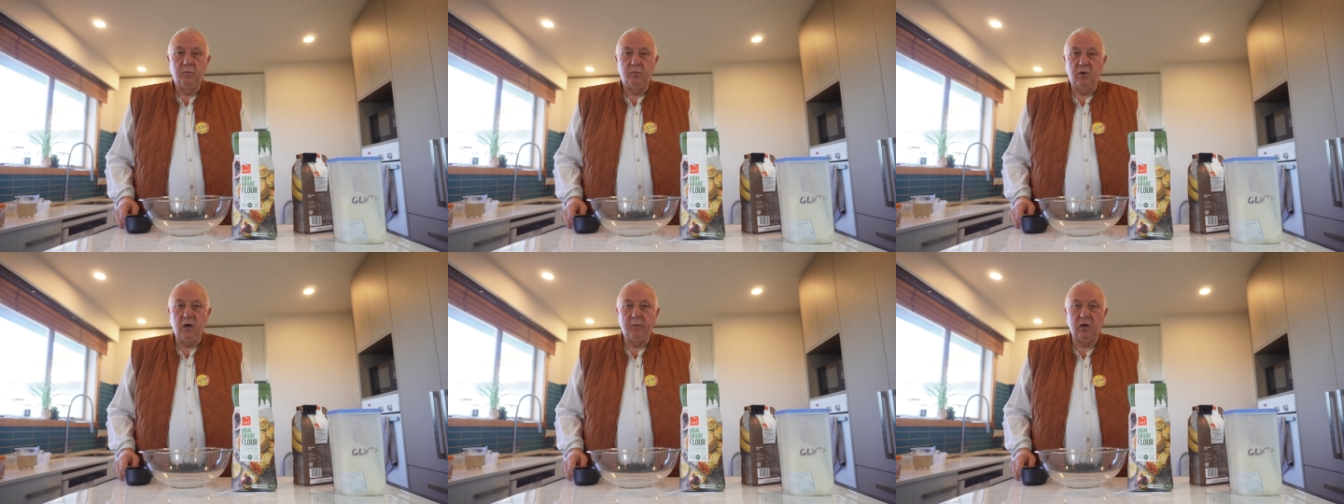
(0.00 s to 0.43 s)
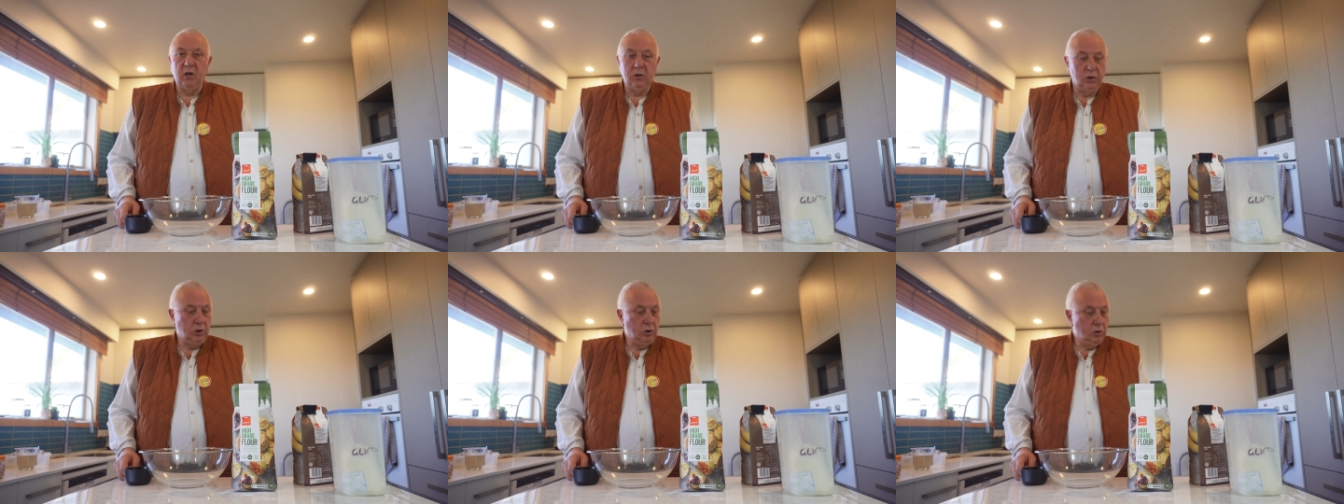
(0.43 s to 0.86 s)
but I'm going
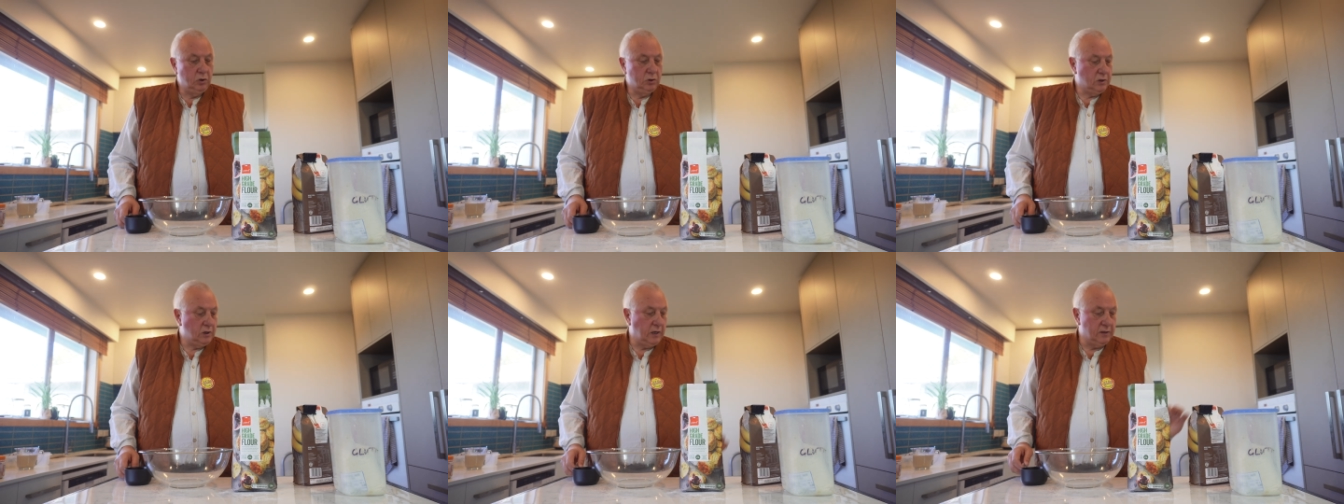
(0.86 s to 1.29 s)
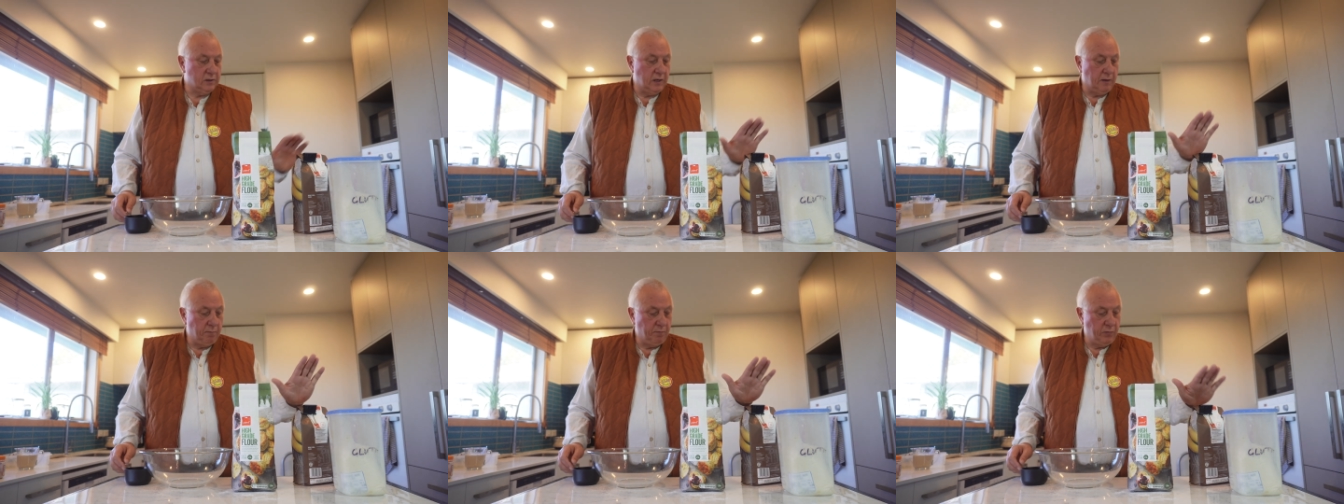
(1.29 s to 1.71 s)
to use
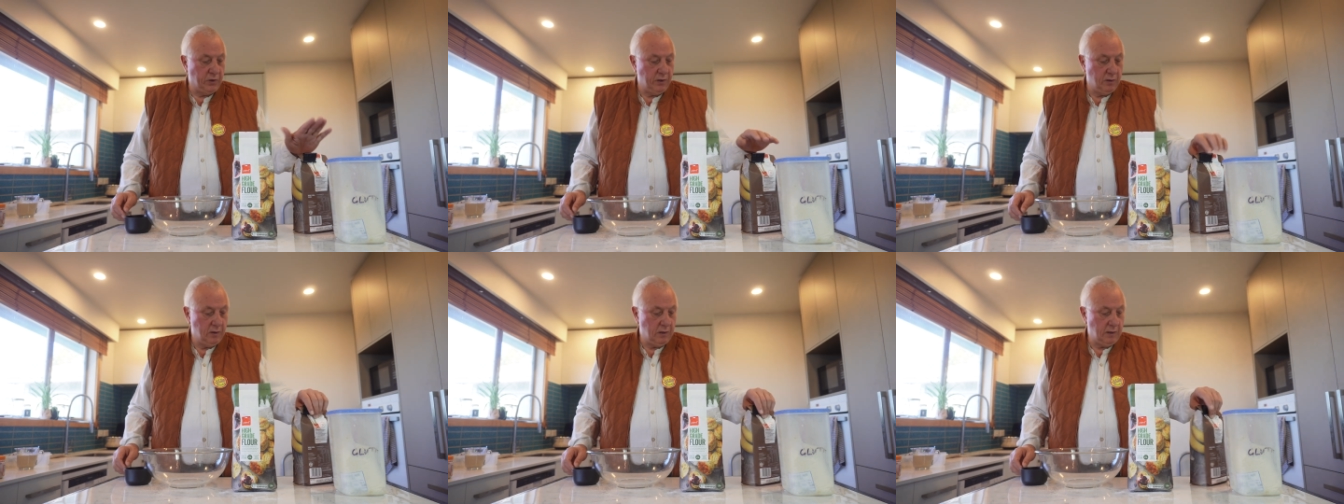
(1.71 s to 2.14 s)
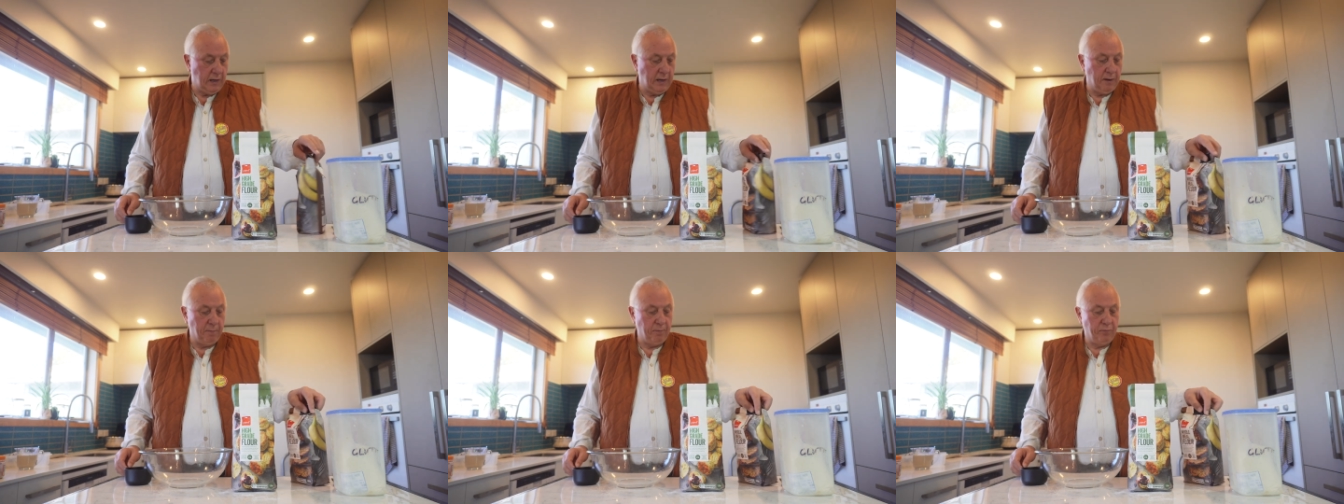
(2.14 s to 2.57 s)
some
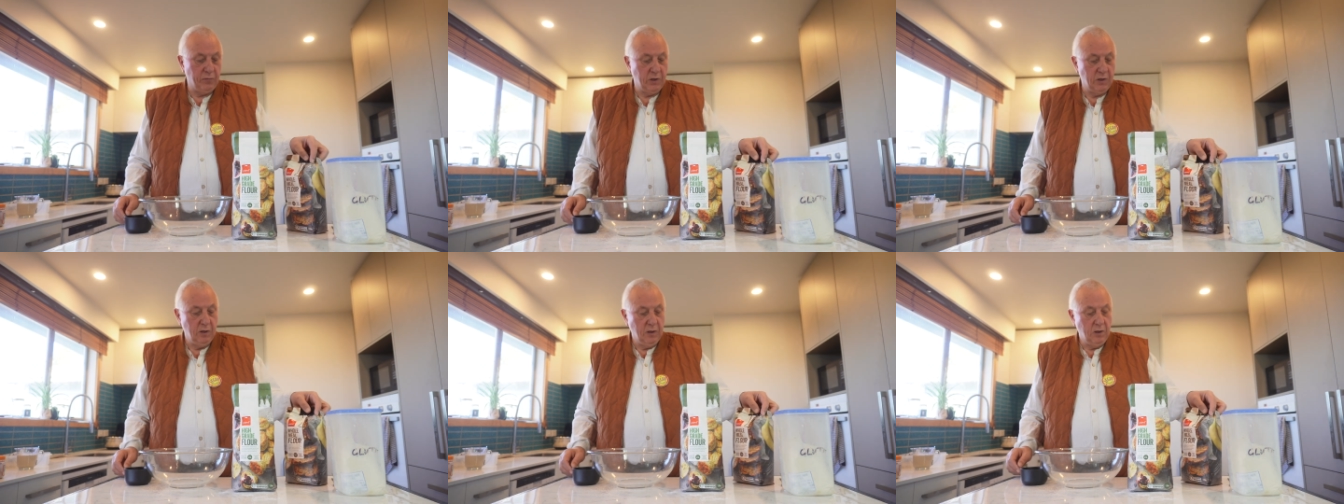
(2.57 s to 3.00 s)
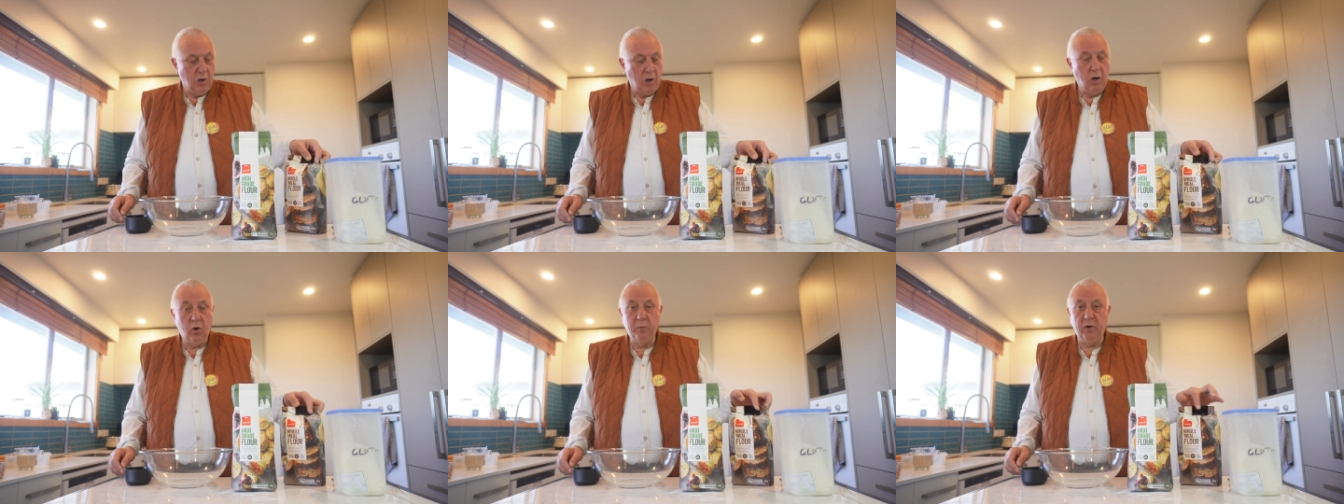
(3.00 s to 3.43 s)

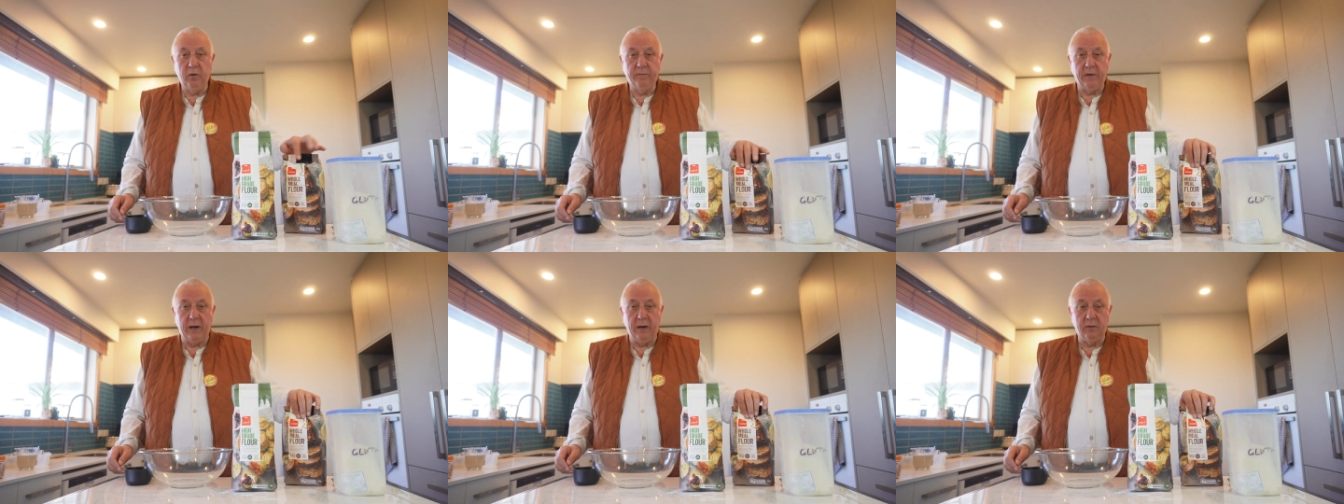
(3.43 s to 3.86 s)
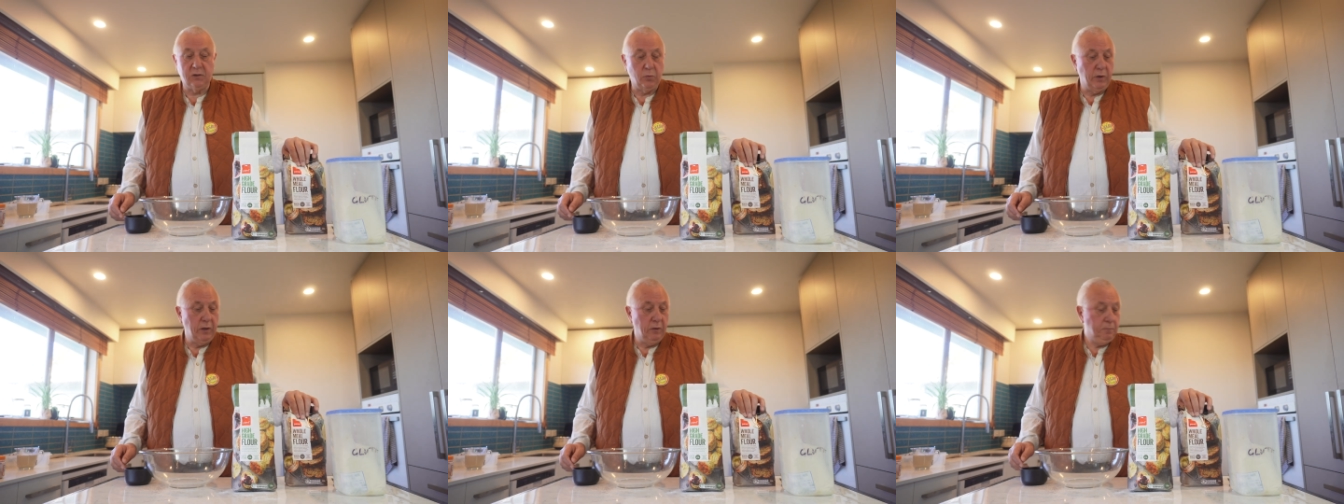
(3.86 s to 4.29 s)
wholemeal flour
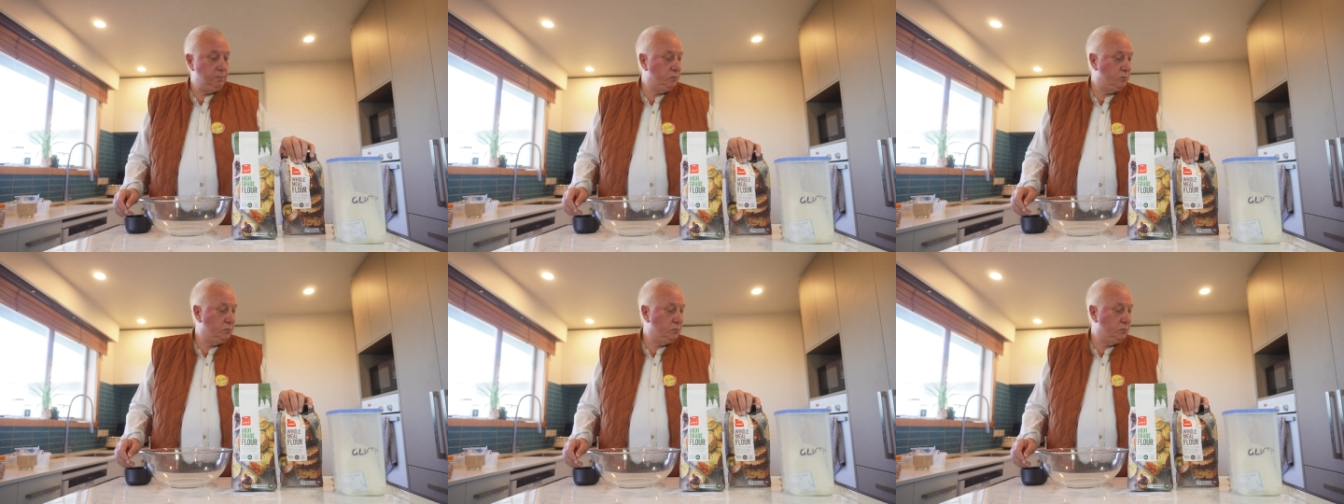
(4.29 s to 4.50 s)
as well,